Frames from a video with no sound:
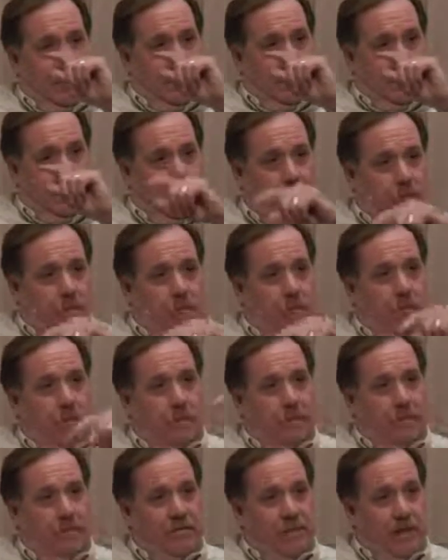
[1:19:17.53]
they were
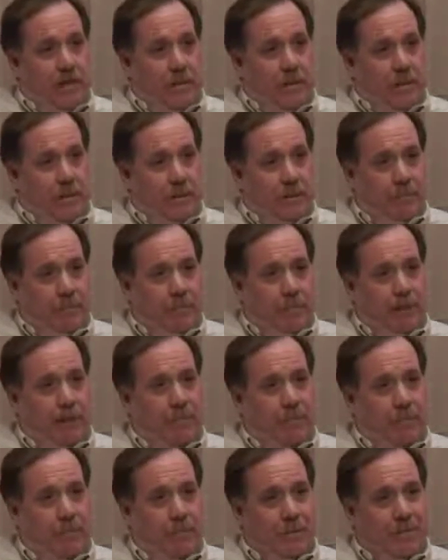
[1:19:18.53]
told to set up
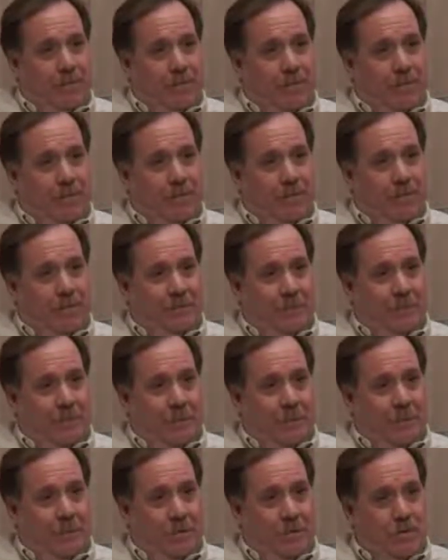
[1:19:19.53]
informational meetings for the
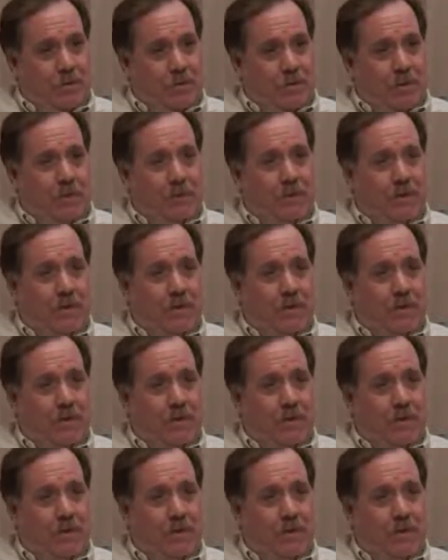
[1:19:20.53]
membership,